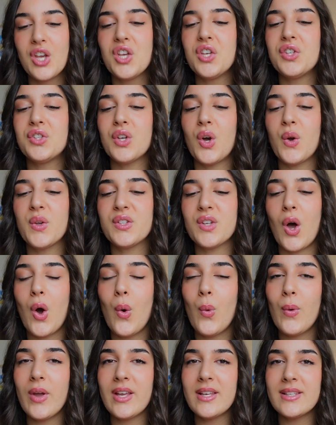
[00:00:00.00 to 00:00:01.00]
So it's
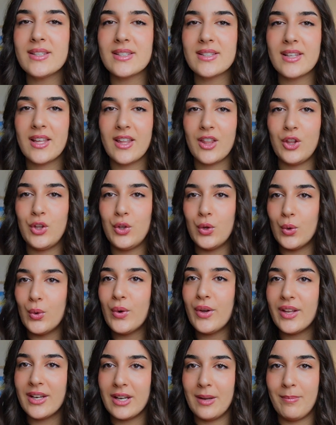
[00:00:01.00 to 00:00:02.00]
always
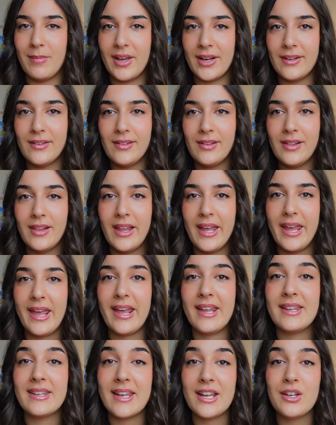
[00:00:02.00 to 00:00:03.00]
you in the middle,
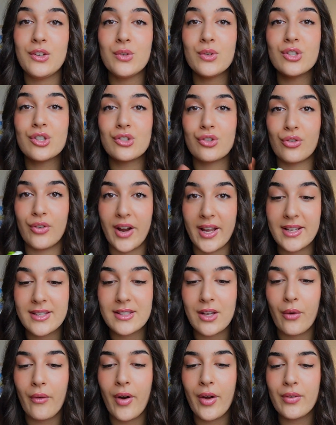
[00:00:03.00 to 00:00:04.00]
and then your
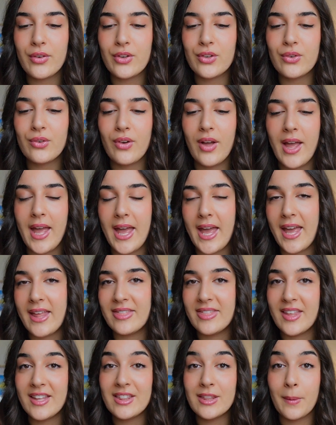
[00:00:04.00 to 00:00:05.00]
strengths around you,
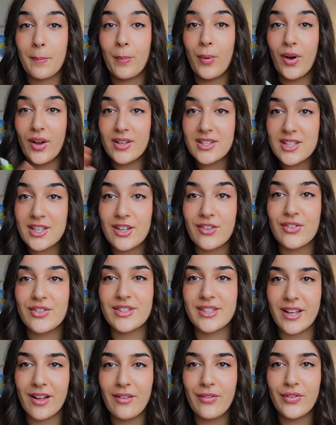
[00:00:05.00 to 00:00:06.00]
and then the positive
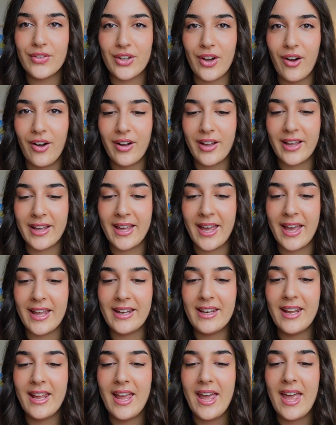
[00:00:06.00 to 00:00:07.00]
self-talk
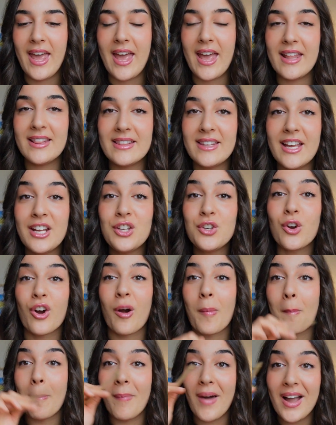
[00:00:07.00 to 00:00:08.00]
again, and then
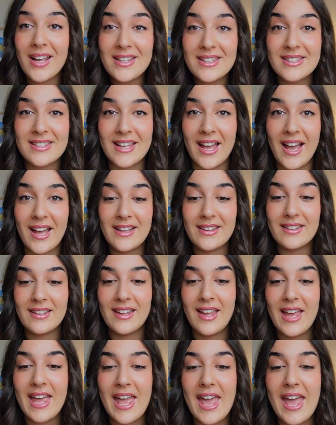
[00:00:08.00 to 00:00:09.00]
your mindset,
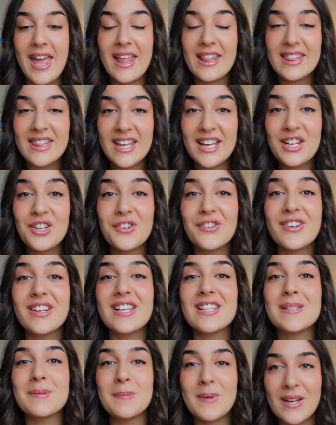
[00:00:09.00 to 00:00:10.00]
and then your
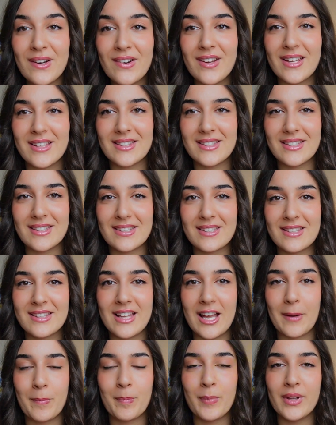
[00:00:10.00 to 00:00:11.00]
experiences
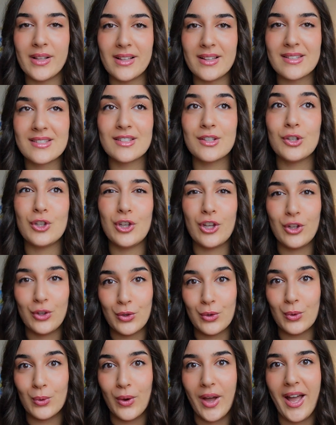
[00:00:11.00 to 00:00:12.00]
that builds
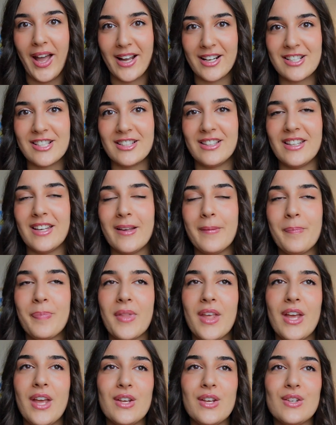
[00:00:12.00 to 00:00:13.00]
you actually.
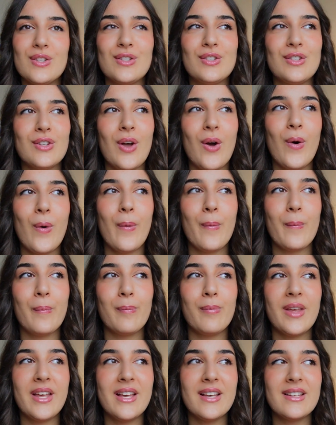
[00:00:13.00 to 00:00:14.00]
So
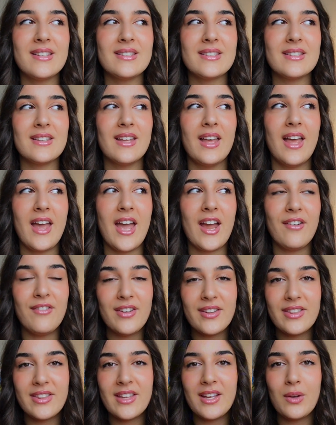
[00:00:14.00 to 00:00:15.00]
because
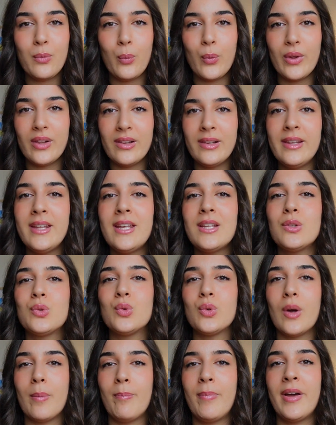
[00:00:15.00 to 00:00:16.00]
everything will lead
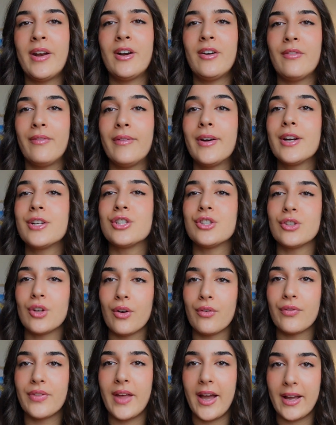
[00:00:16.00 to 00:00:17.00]
to a better version
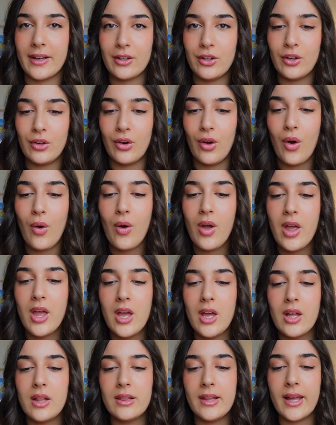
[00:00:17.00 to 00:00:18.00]
of that,
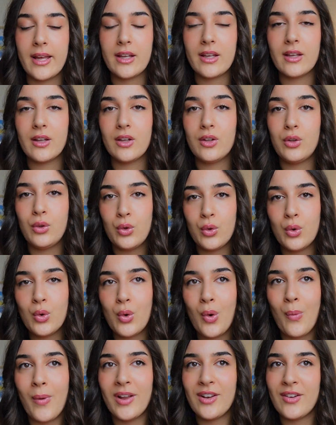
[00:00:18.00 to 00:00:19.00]
like
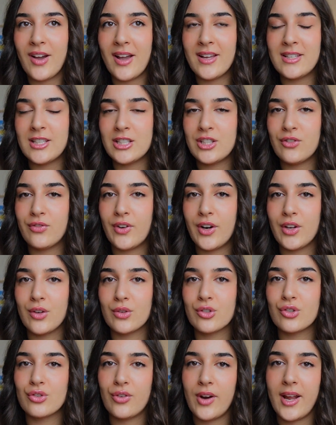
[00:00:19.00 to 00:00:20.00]
when you identify
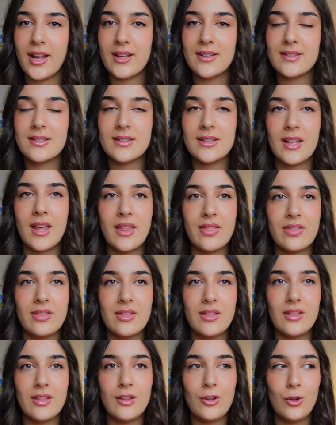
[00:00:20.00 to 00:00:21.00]
your strengths,
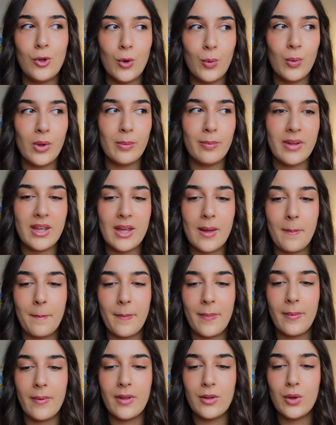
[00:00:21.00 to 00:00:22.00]
you
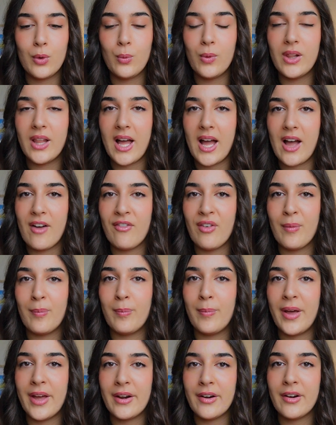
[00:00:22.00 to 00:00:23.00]
will have a
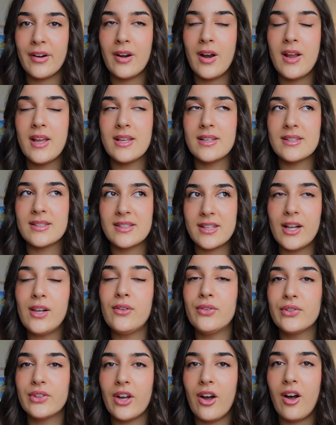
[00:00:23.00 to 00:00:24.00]
better
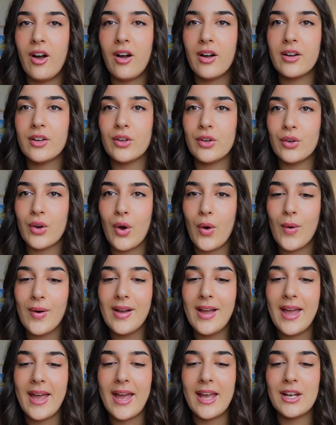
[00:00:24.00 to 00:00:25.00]
self-talk,
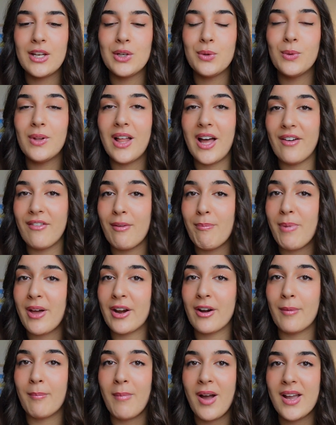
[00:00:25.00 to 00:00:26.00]
and you will have a
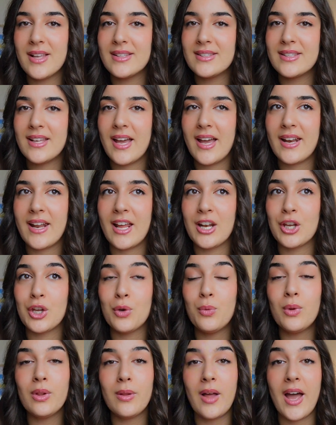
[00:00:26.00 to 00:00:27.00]
better mindset, and
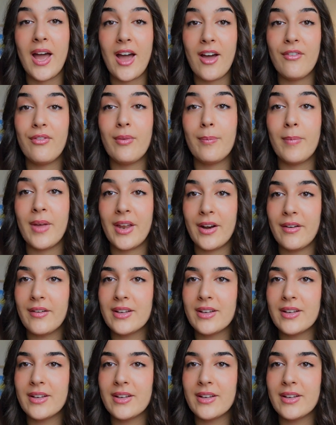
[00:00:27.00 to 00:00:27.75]
you will have better